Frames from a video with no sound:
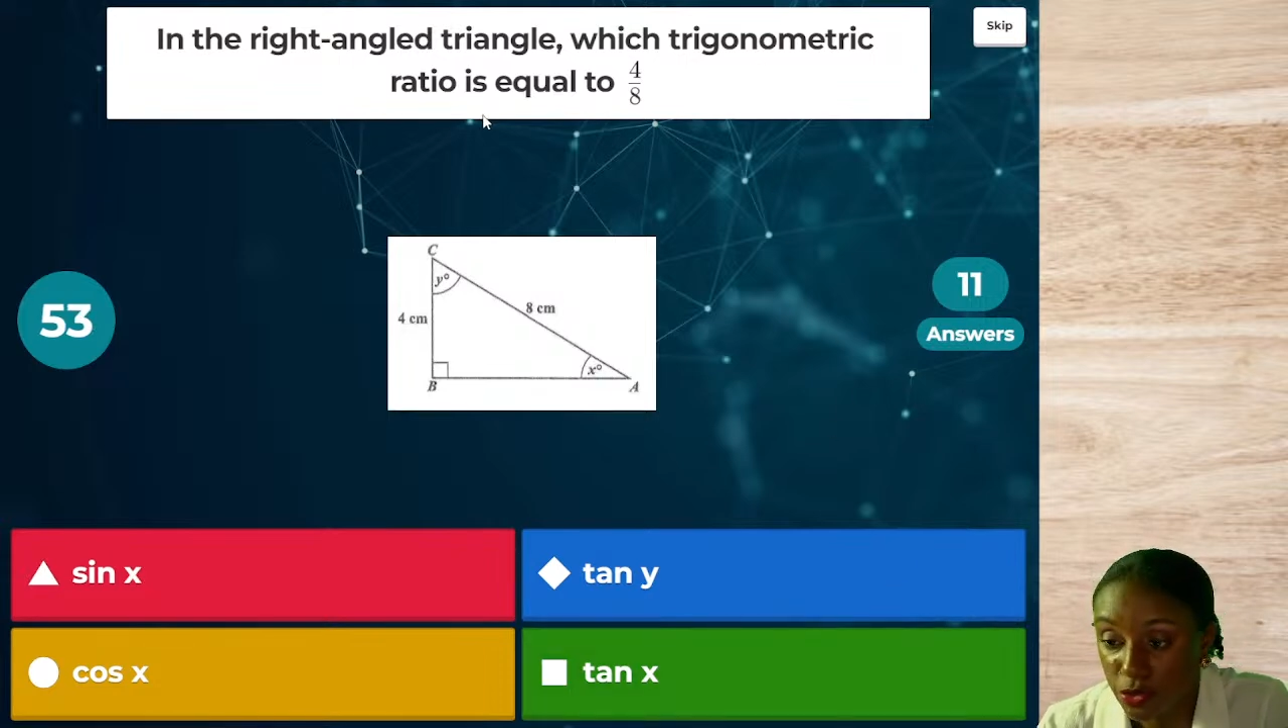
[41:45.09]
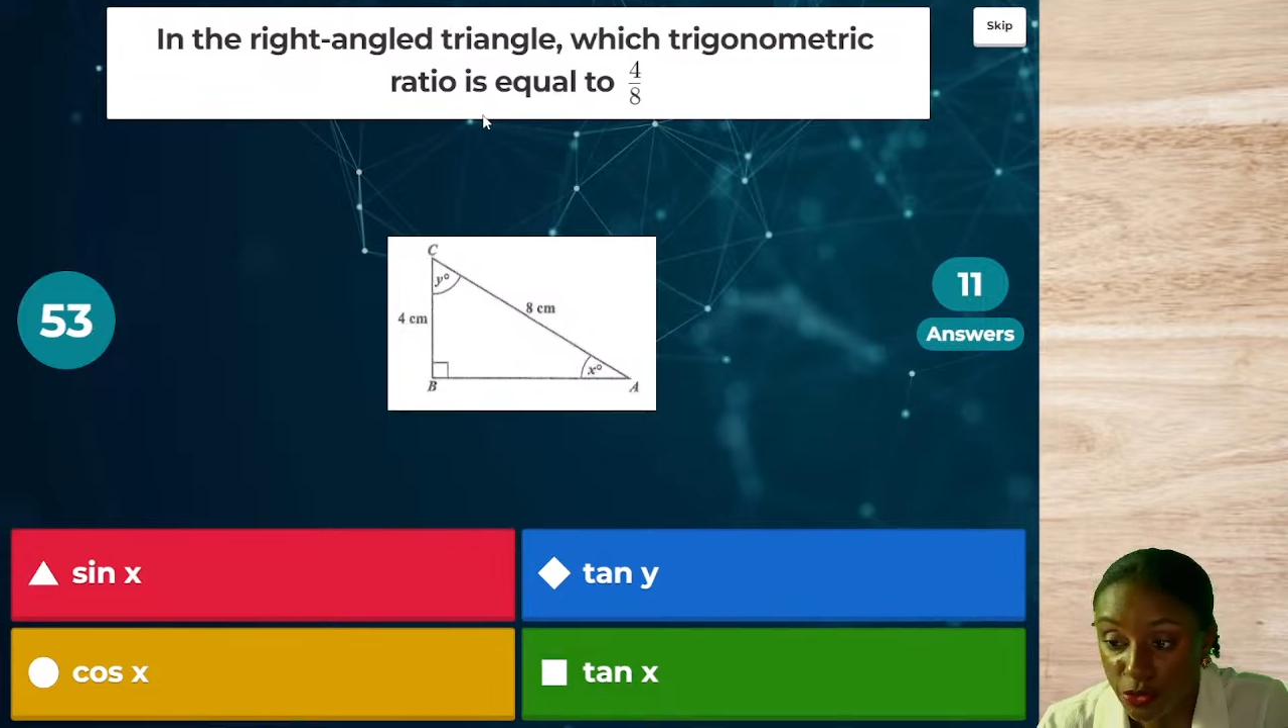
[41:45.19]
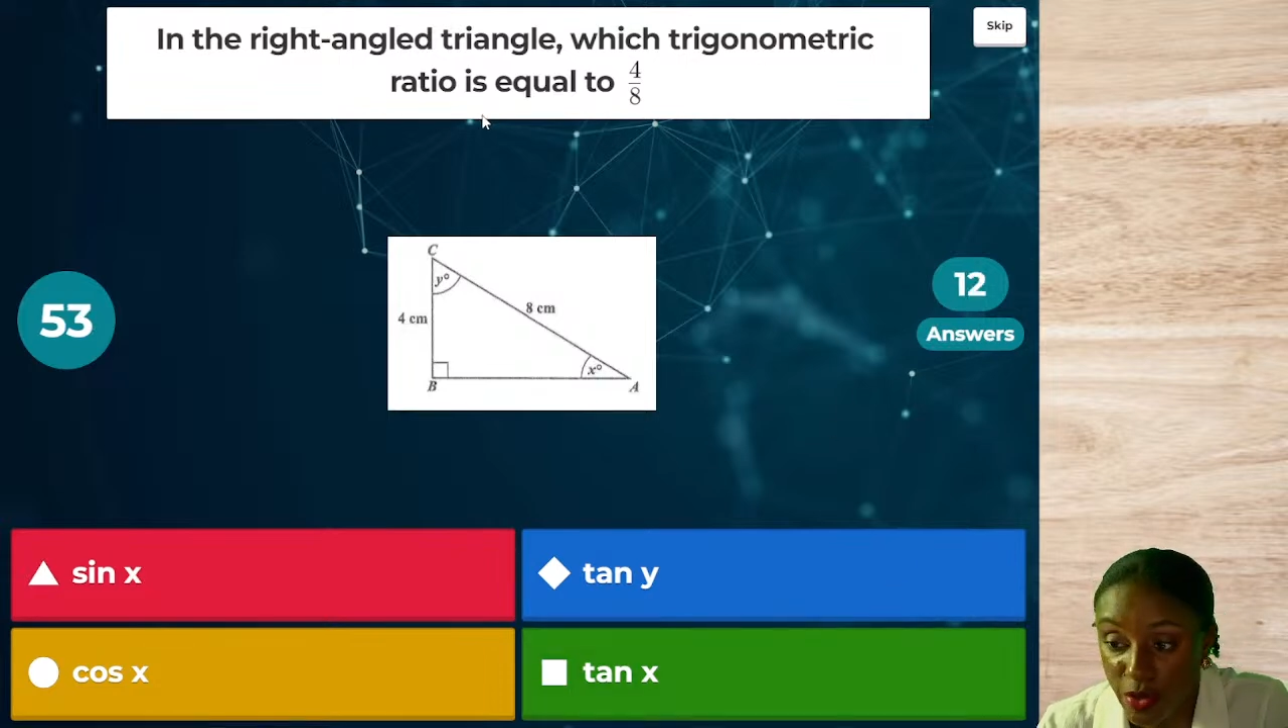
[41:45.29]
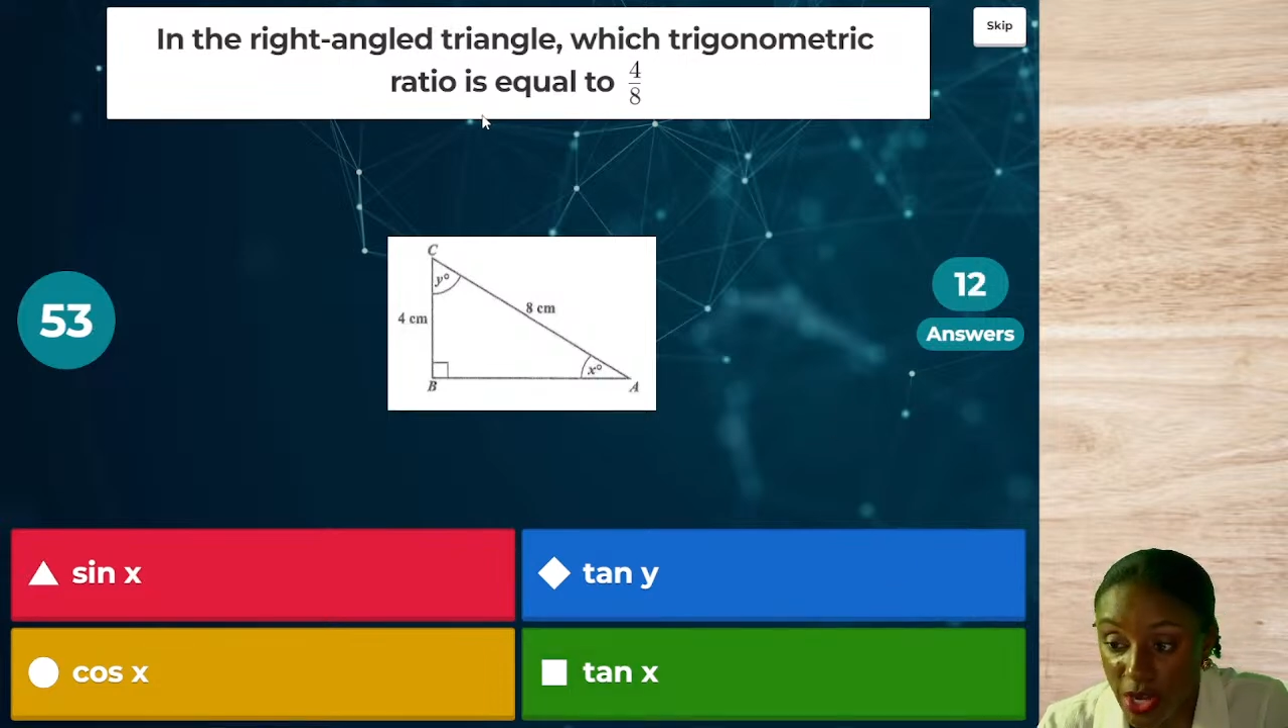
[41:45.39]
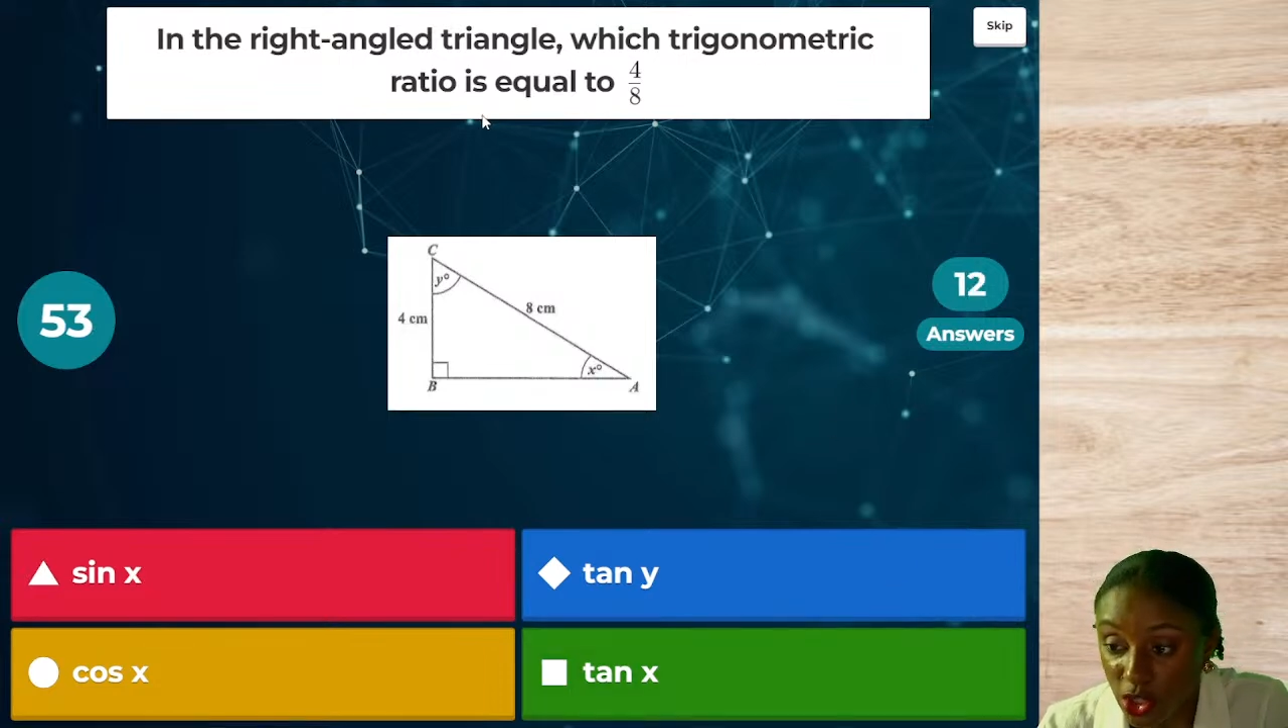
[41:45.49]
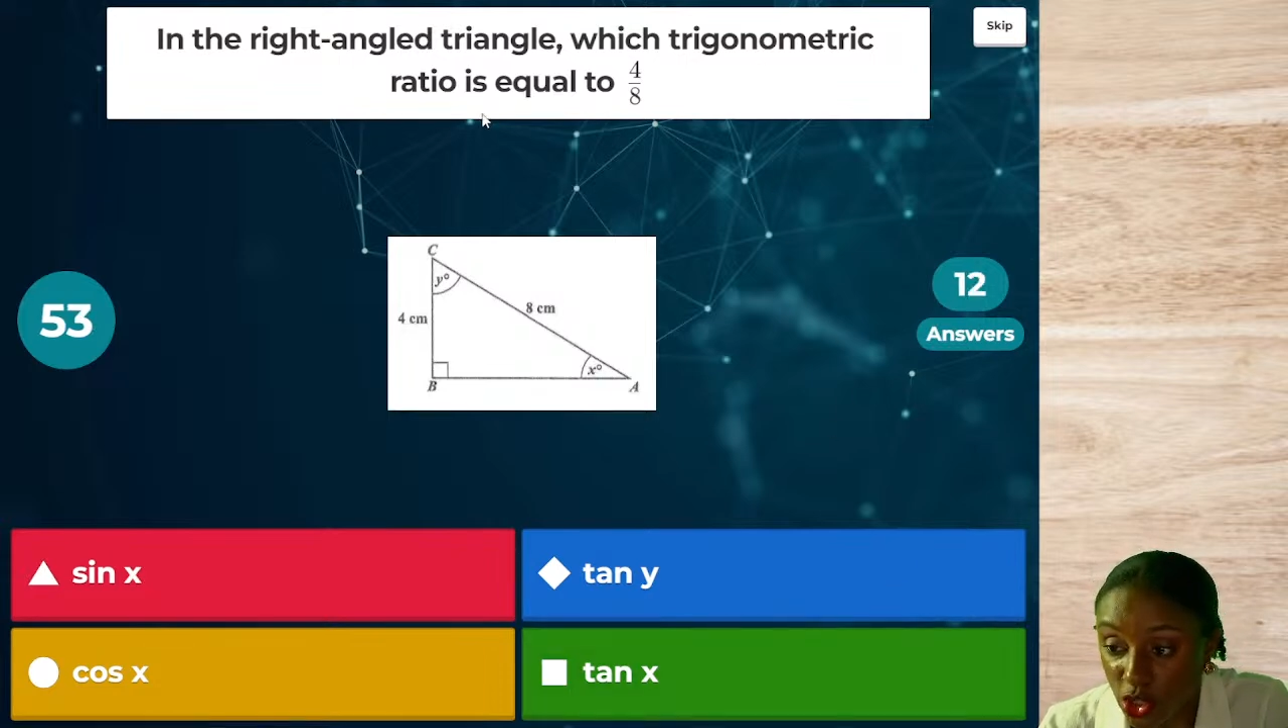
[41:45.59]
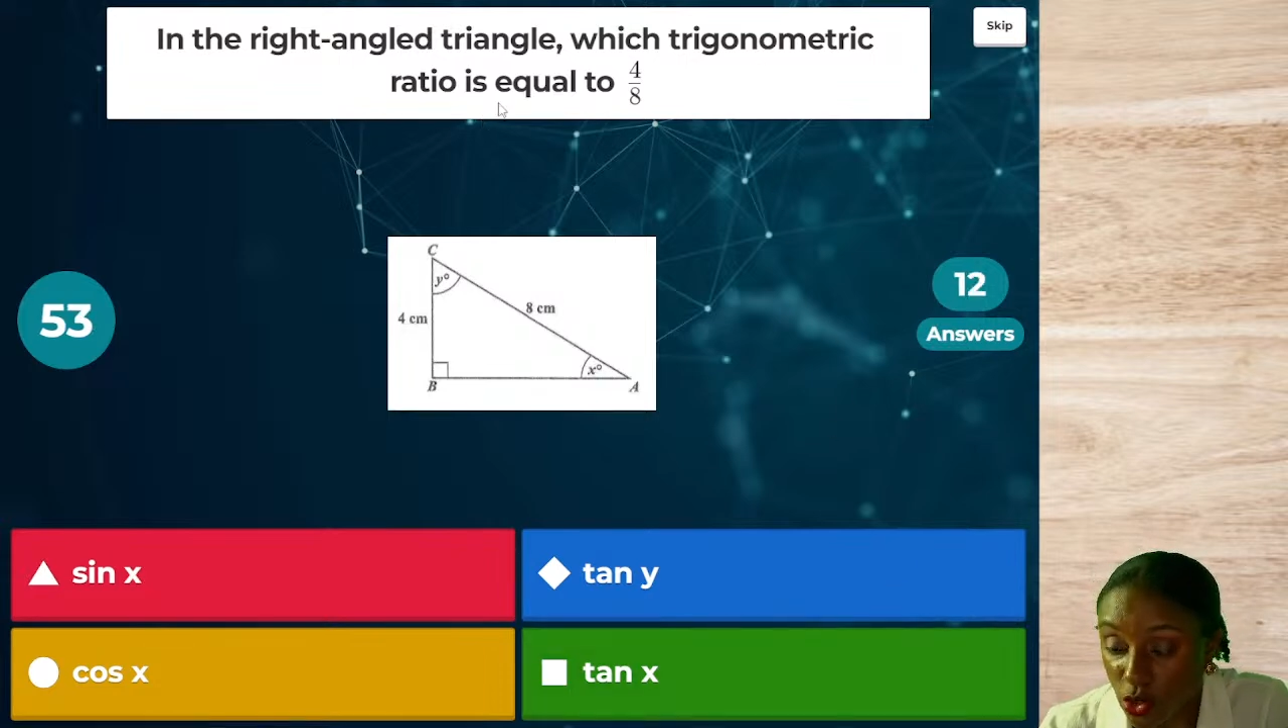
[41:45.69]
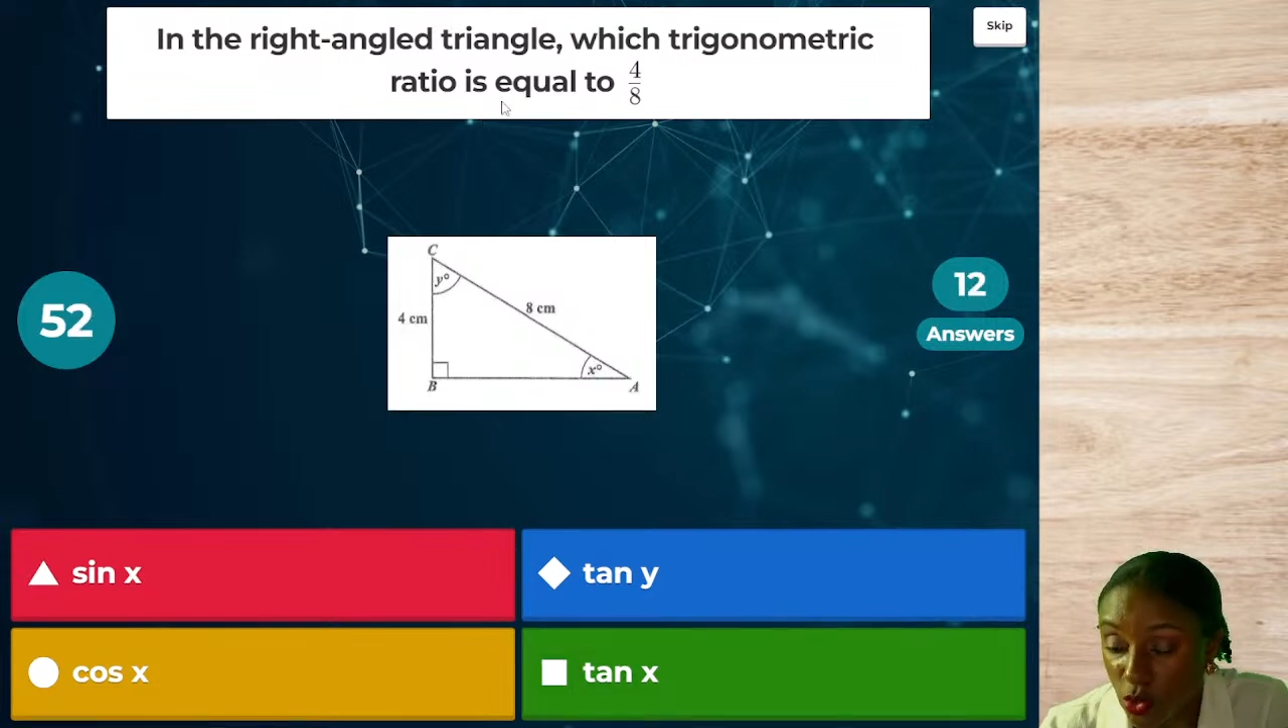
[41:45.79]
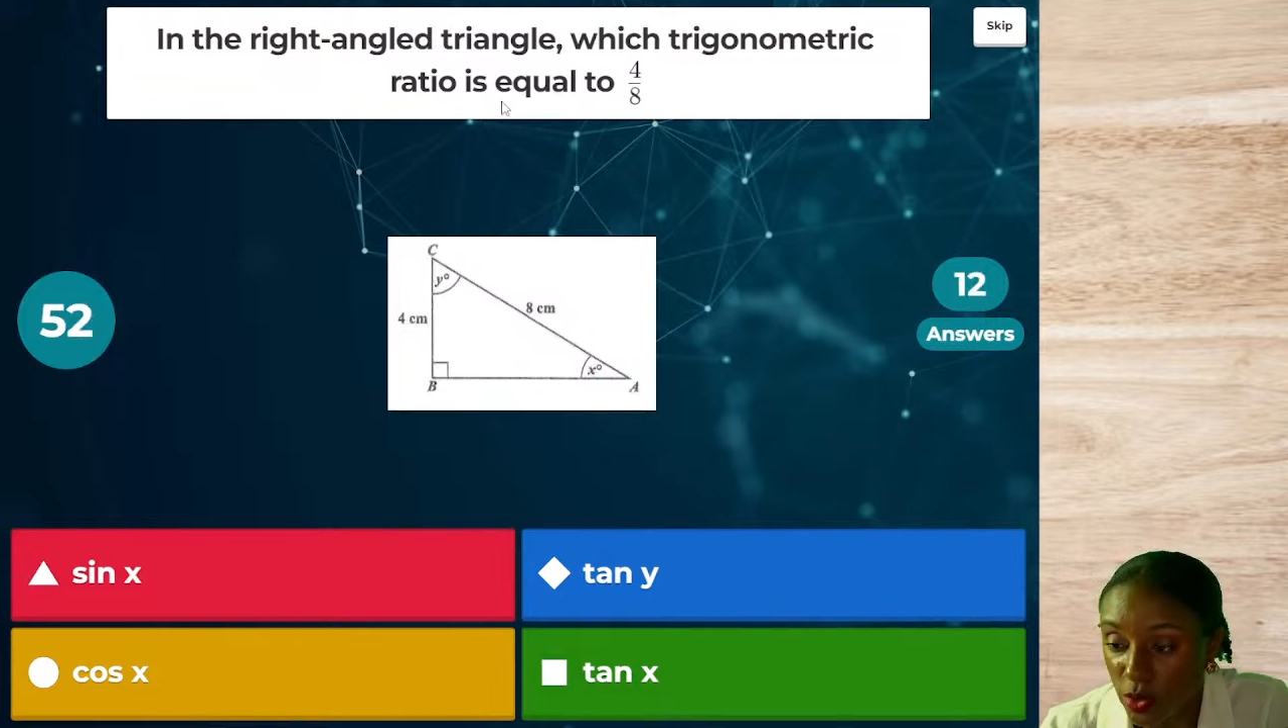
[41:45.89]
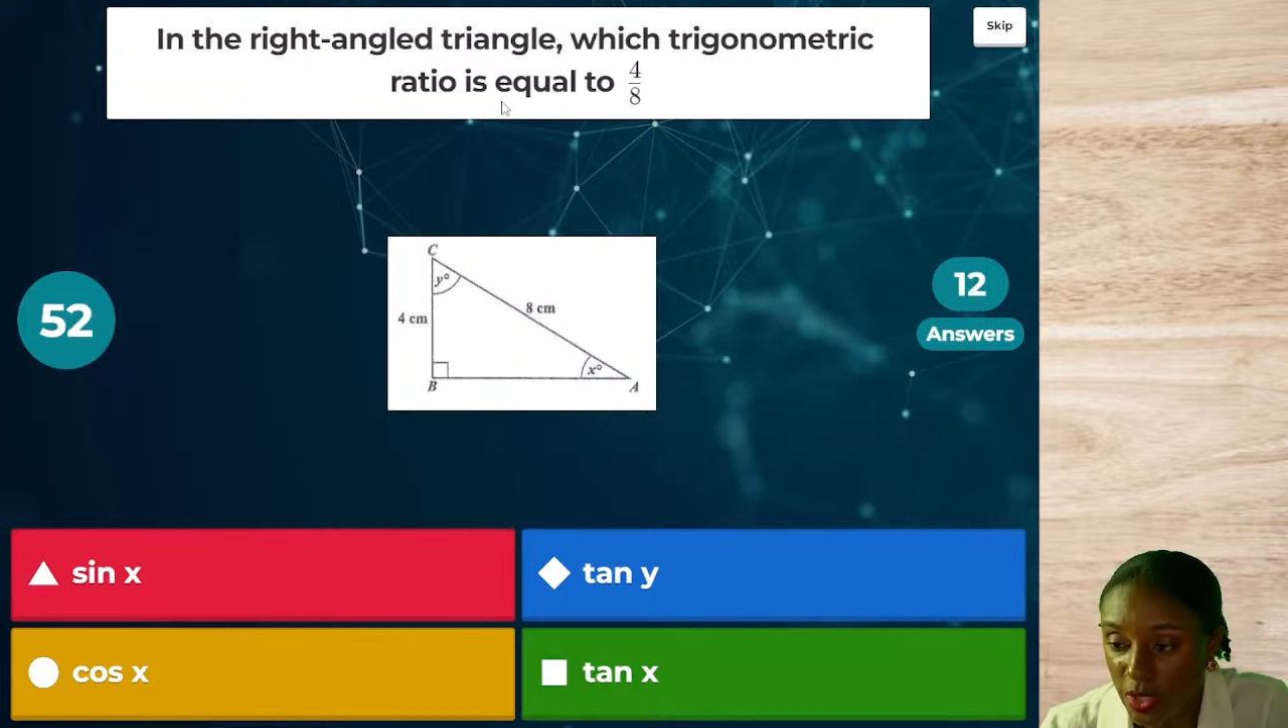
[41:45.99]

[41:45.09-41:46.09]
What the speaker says: ratio